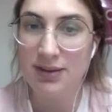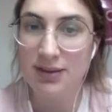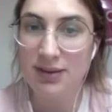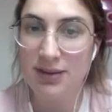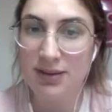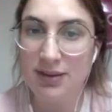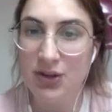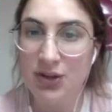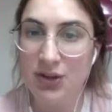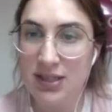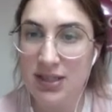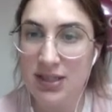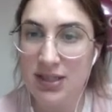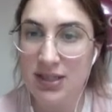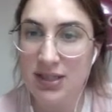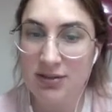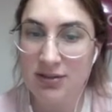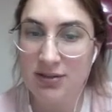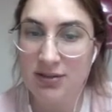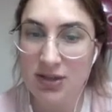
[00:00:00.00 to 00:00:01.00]
the
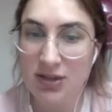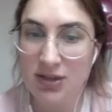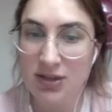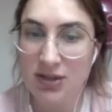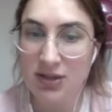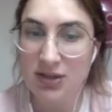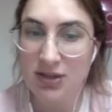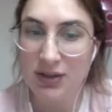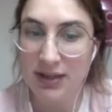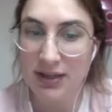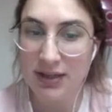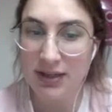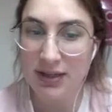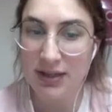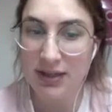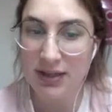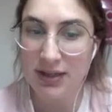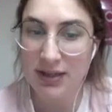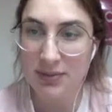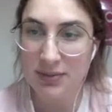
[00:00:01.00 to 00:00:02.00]
results of the
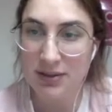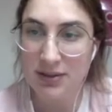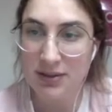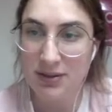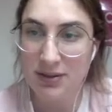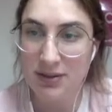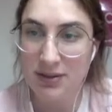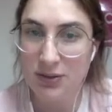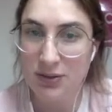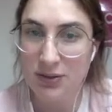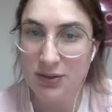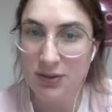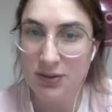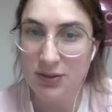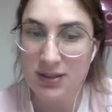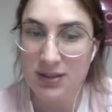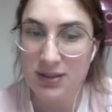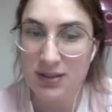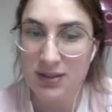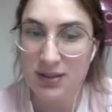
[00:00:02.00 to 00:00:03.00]
experiment or the
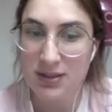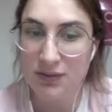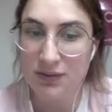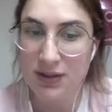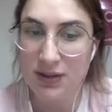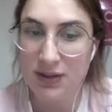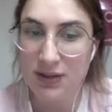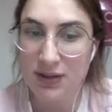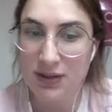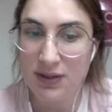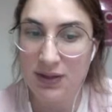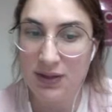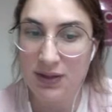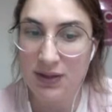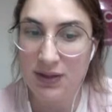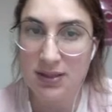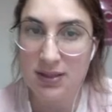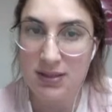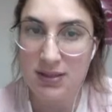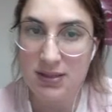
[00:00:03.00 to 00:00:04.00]
result of the
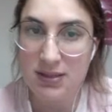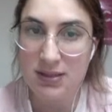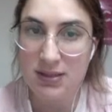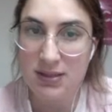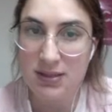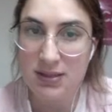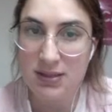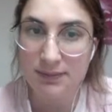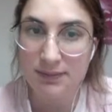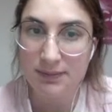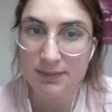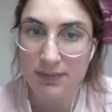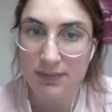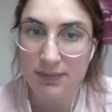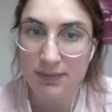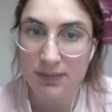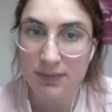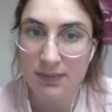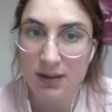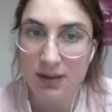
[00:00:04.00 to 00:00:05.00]
exercise.
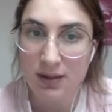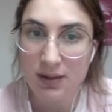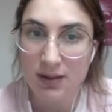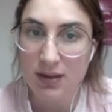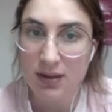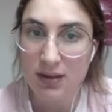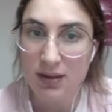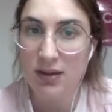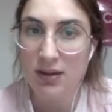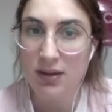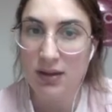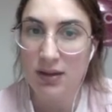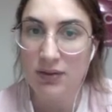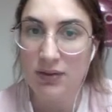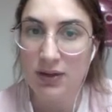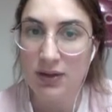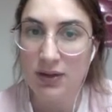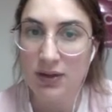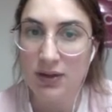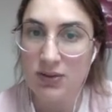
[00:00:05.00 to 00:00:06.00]

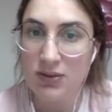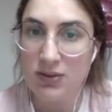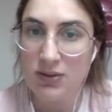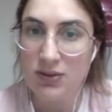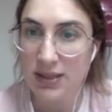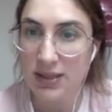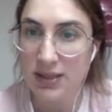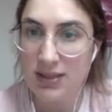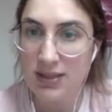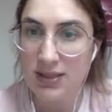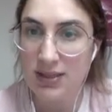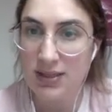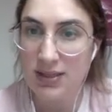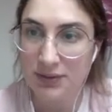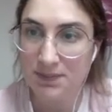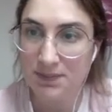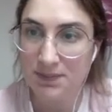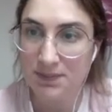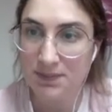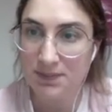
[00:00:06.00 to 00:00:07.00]
Even exercise 11.
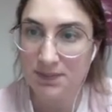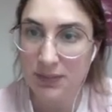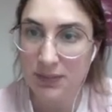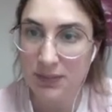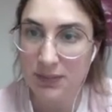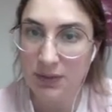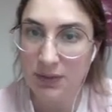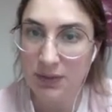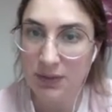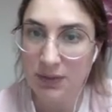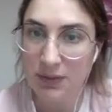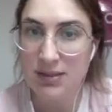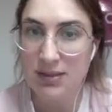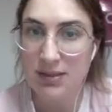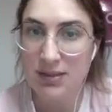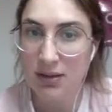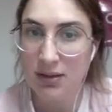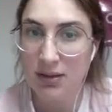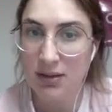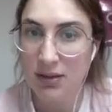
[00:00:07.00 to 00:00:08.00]
All right.
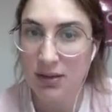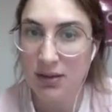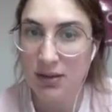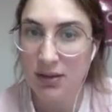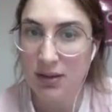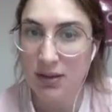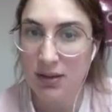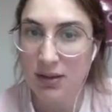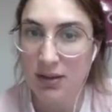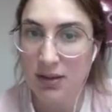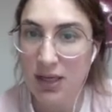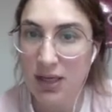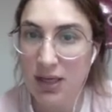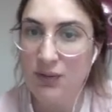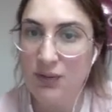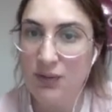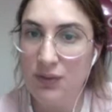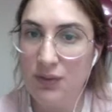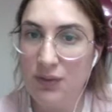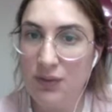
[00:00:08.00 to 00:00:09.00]
In
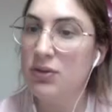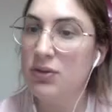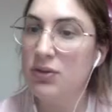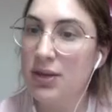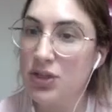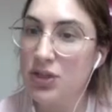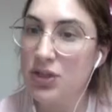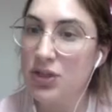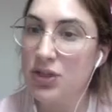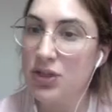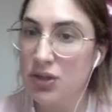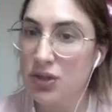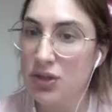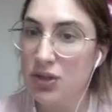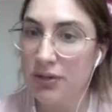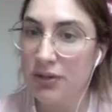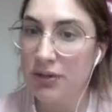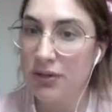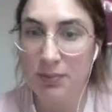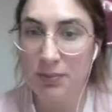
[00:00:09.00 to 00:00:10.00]
vitro digestion of
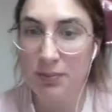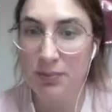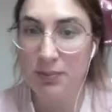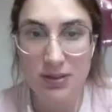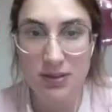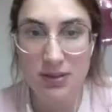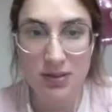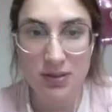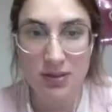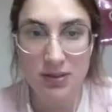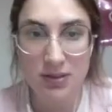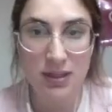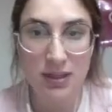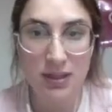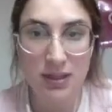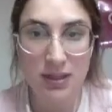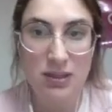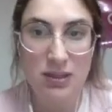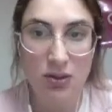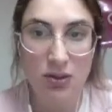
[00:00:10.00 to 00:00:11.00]
lipids.
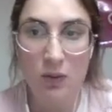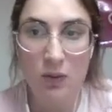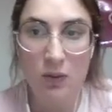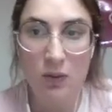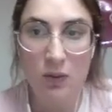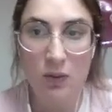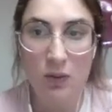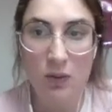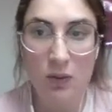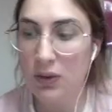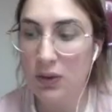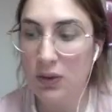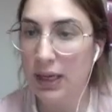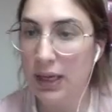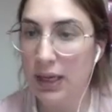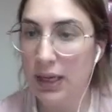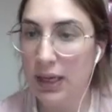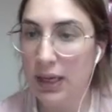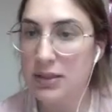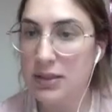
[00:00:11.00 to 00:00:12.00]
Let's all look
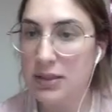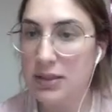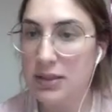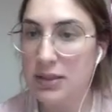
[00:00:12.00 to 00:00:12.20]
at